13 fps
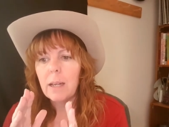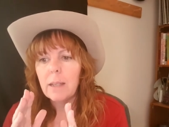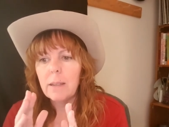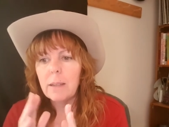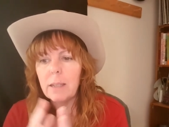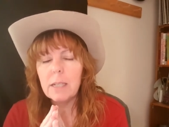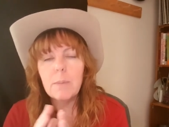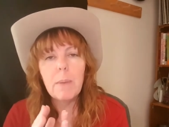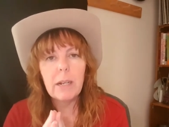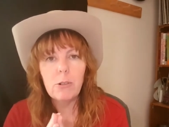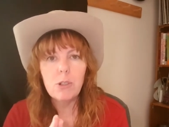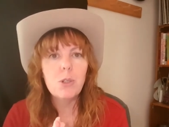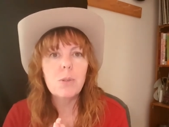The
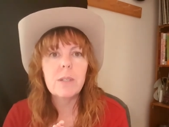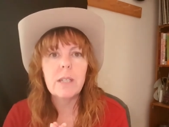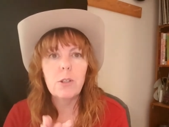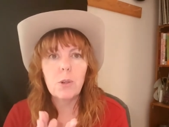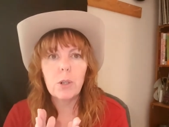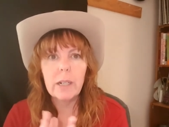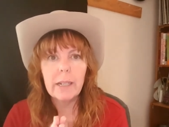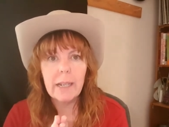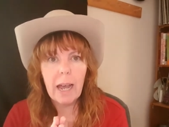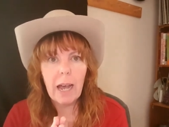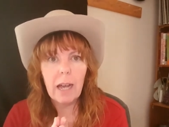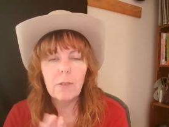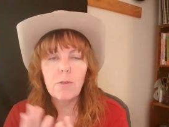tomato juice that you're going to
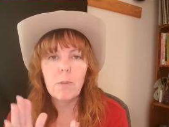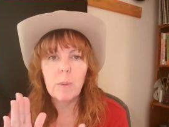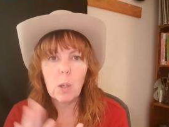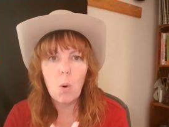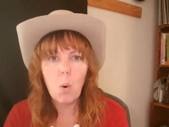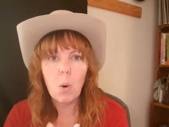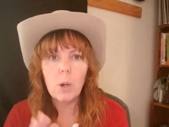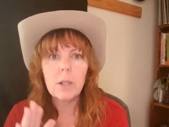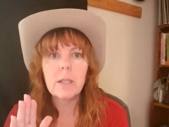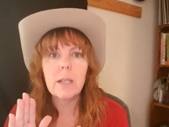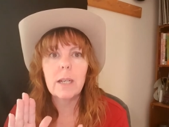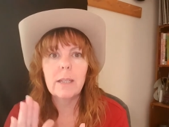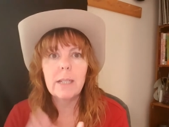can from the
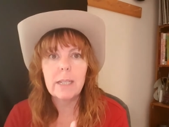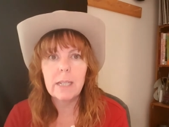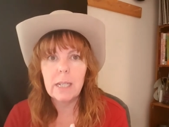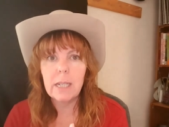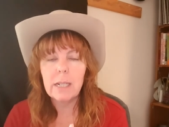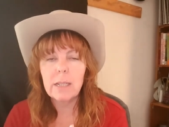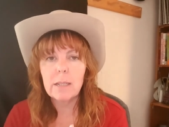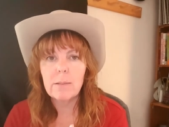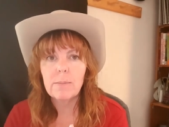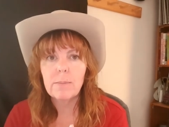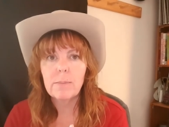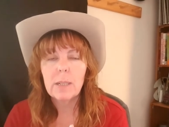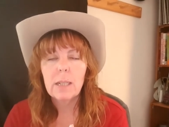cores and the seeds
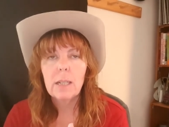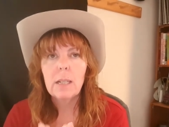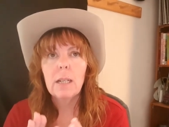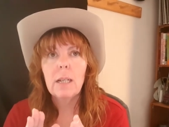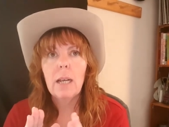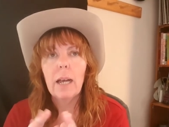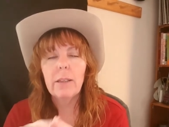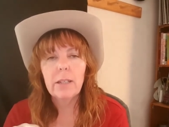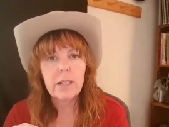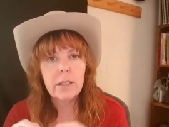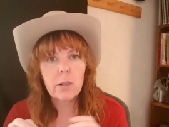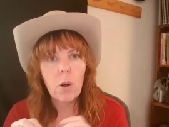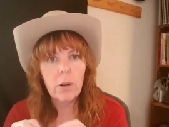and the
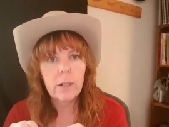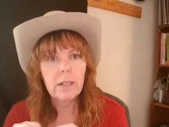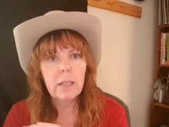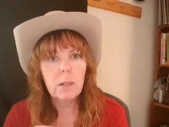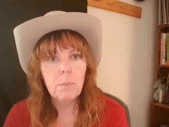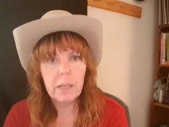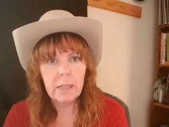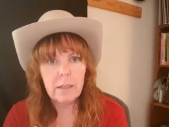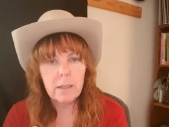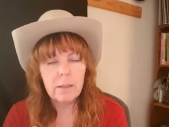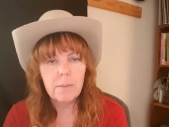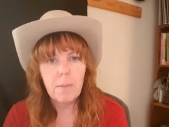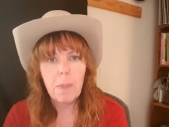discarded little
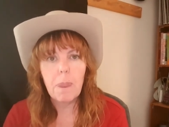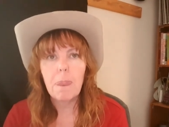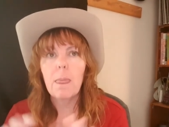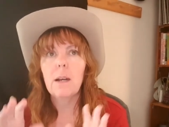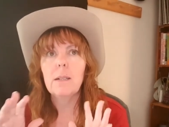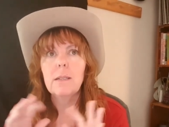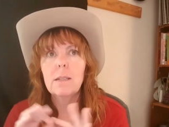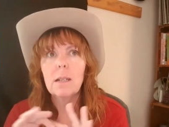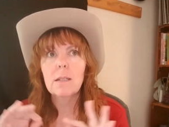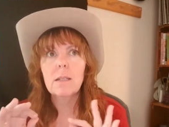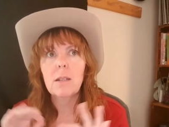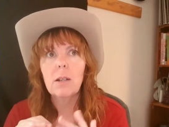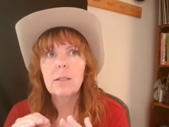bits
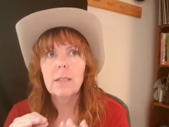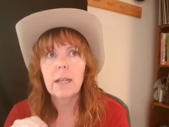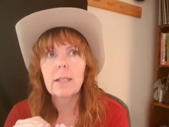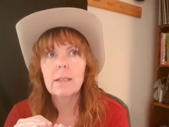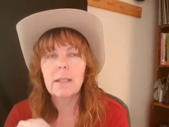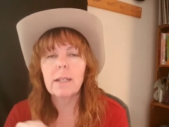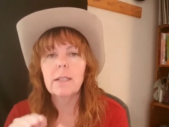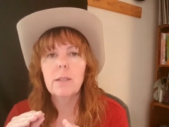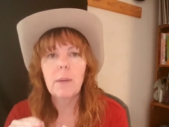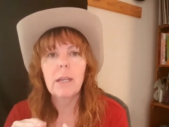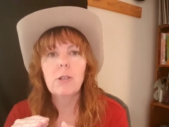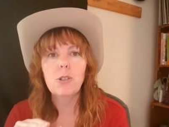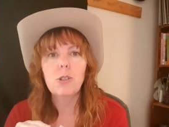does not taste like
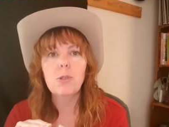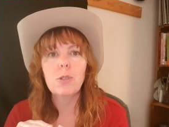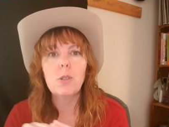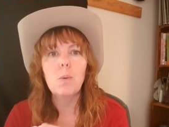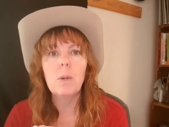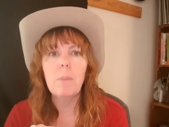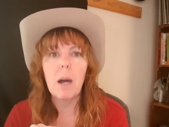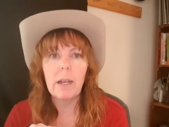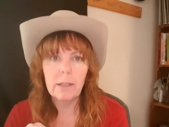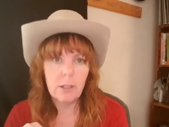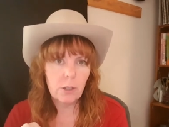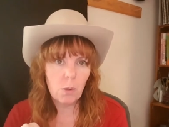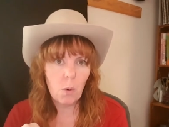tomato juice you would buy at
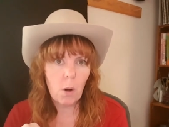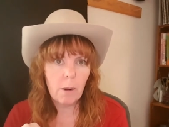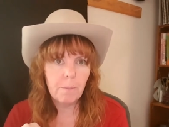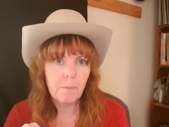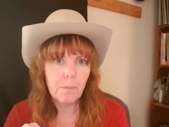the store.